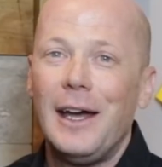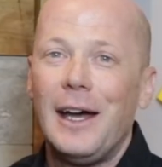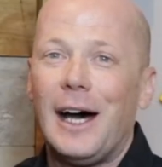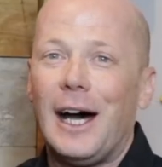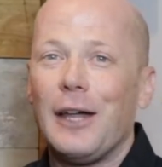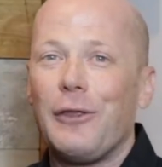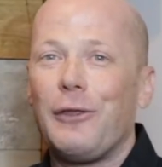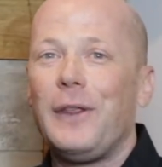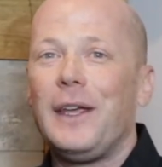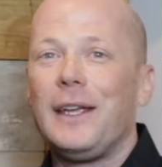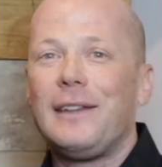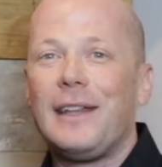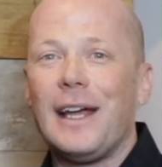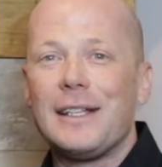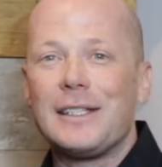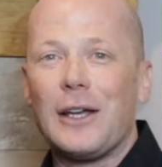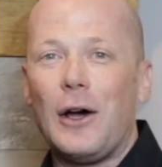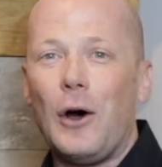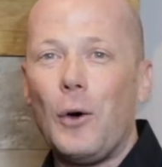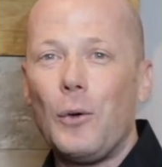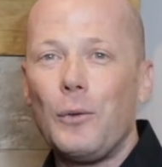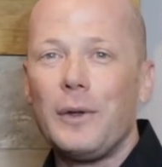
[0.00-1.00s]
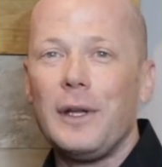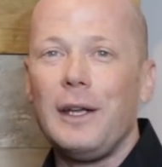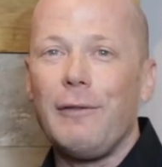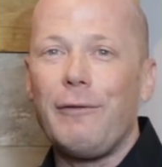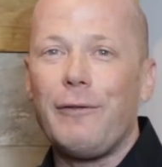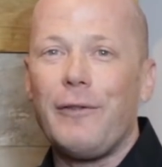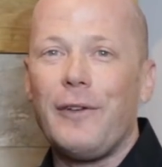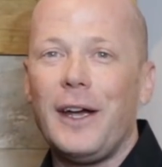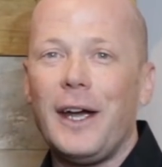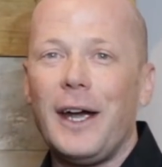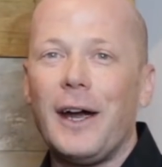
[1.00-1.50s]
I think that's only
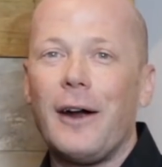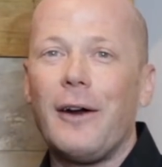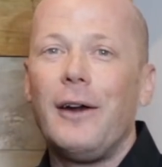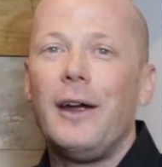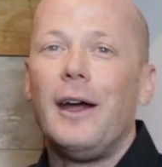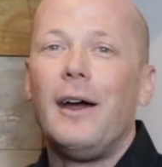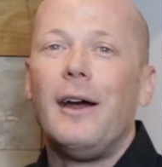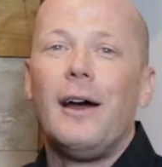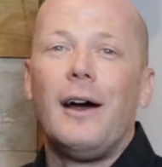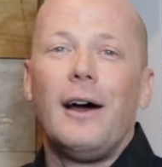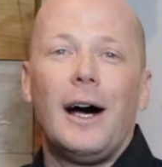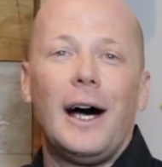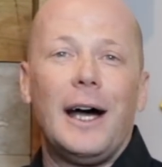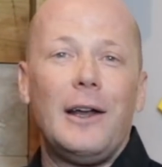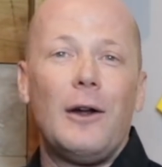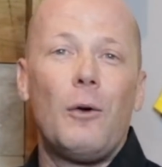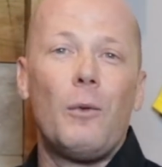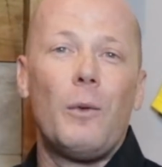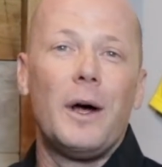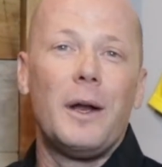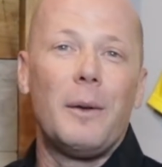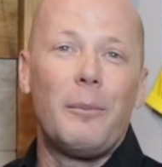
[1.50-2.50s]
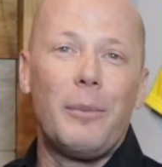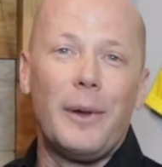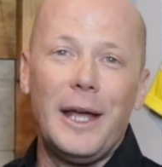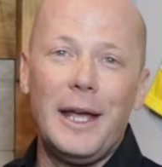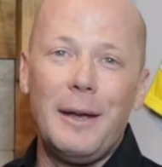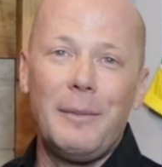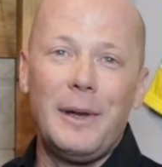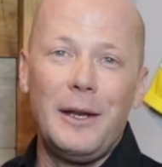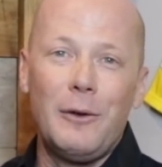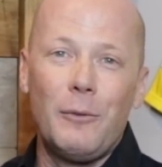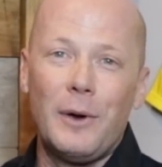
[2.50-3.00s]
fair. I don't want to
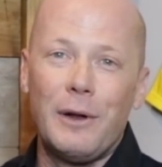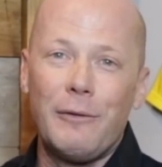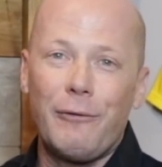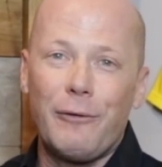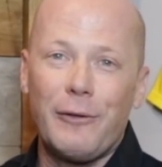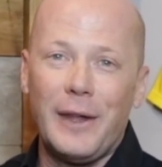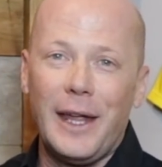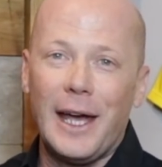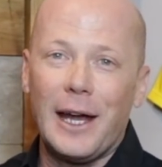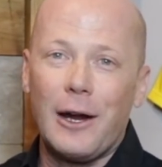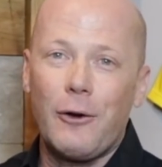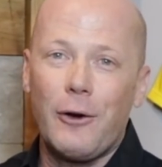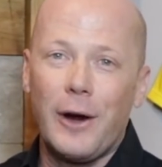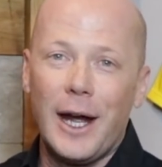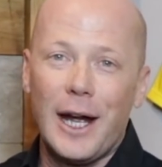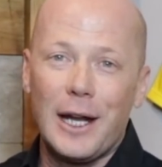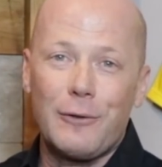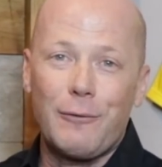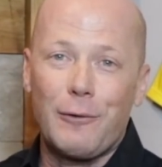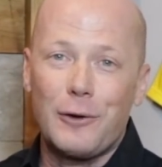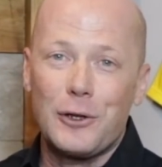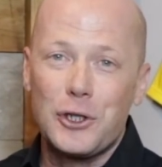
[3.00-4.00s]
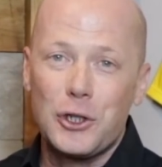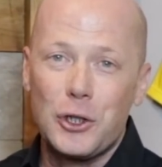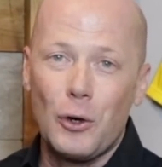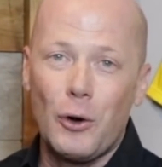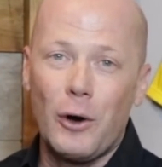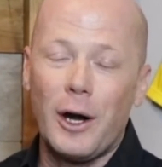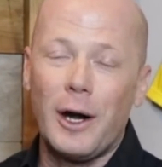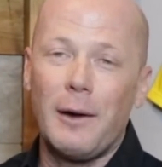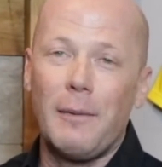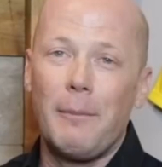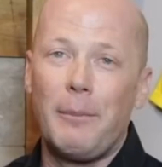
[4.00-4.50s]
blame anyone for that crash for
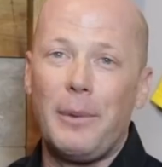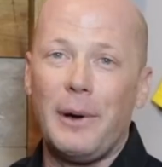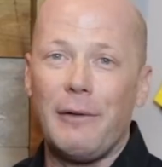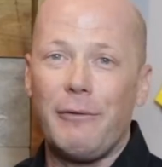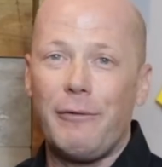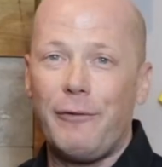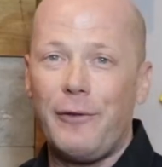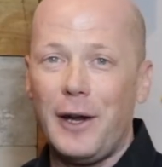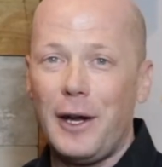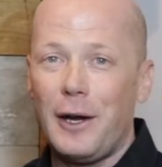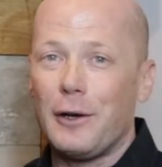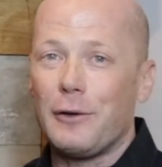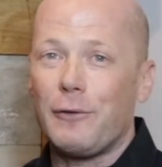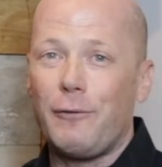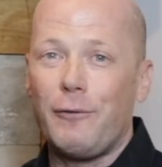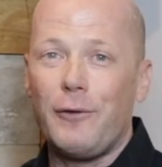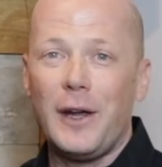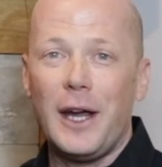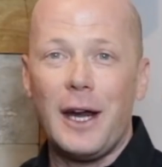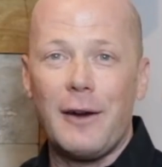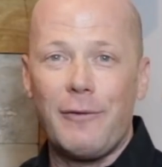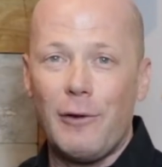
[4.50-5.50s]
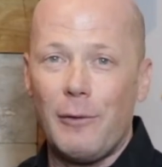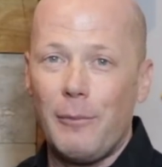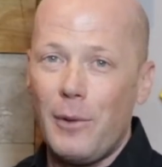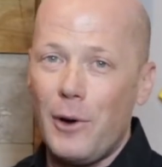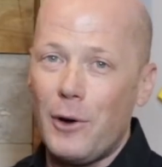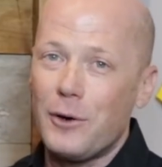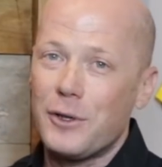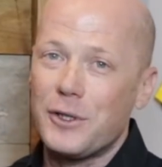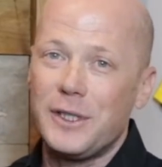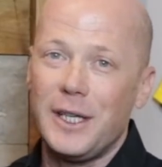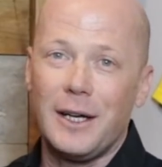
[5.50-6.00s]
sure, but fair is fair. If a
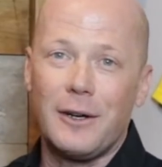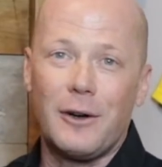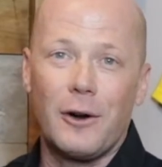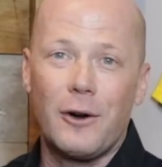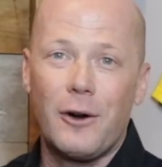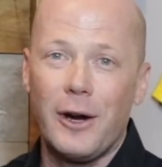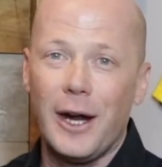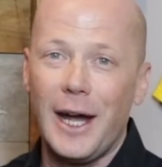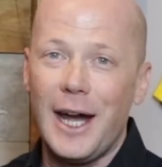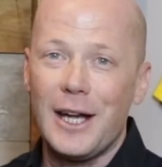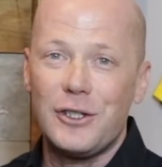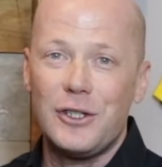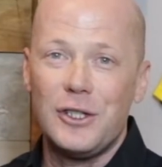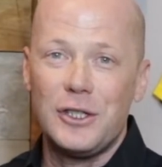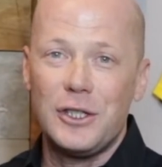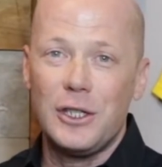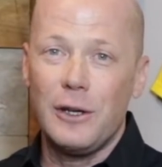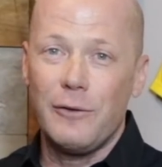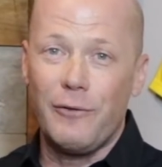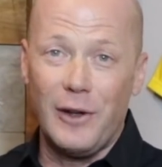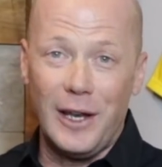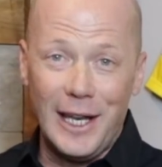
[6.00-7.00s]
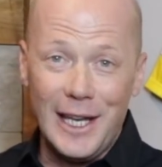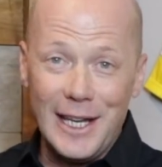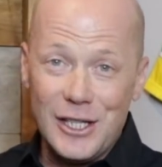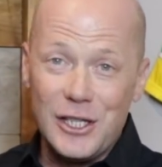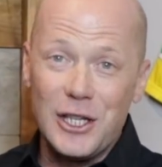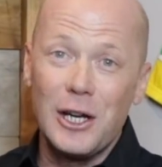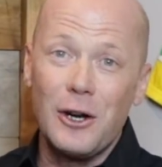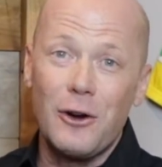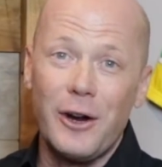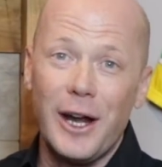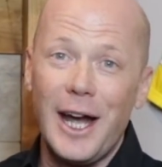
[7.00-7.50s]
motorcycle crashes you, if an
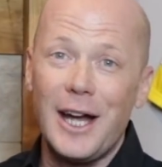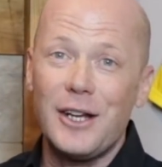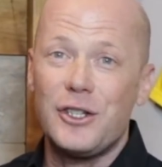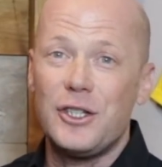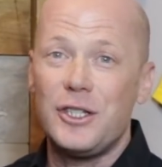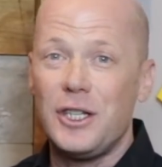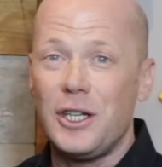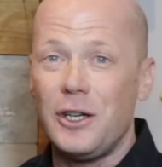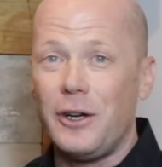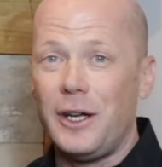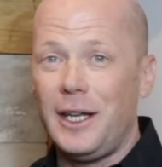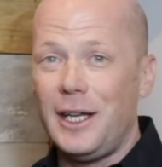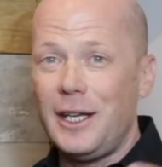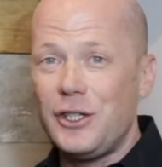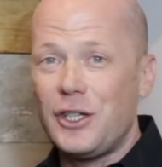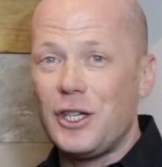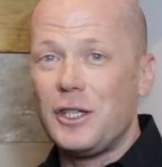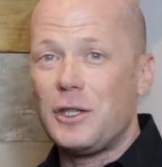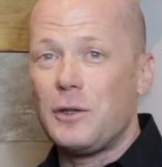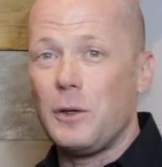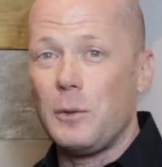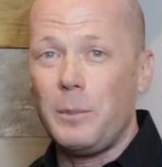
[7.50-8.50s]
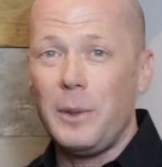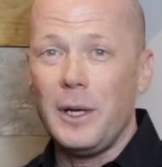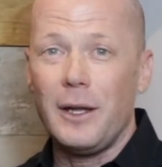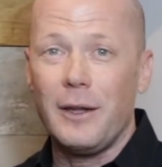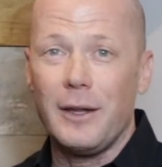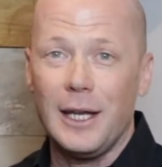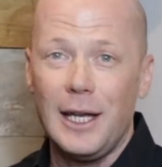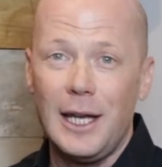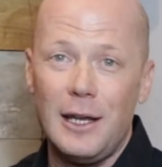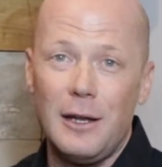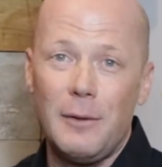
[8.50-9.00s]
engine crashes you, an engine should be able
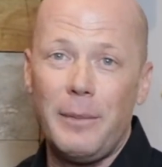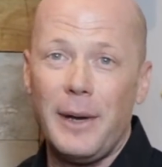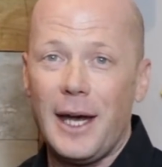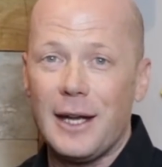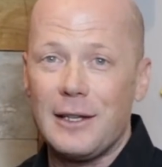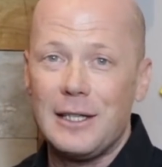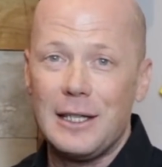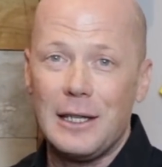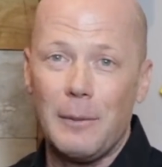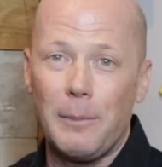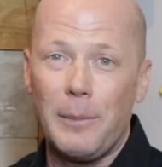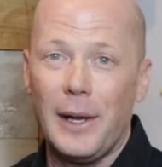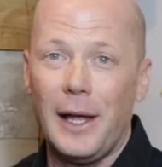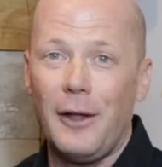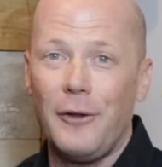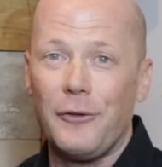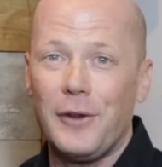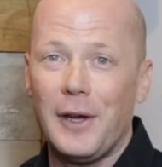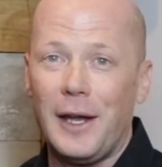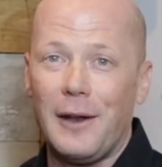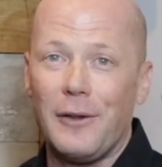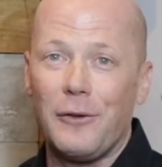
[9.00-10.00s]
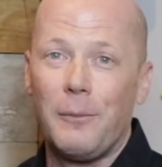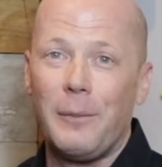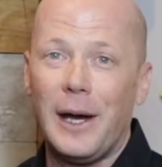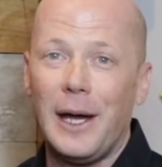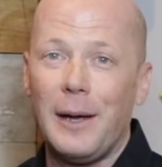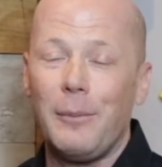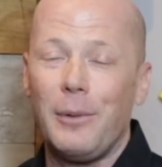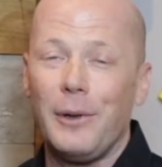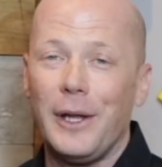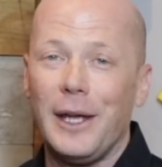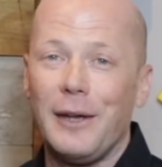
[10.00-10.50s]
to get you back to the peloton, is
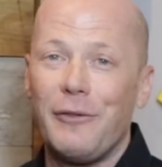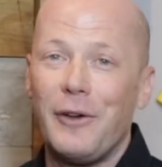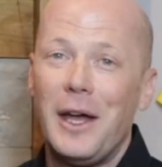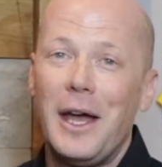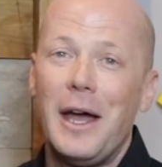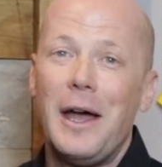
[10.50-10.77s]
my belief.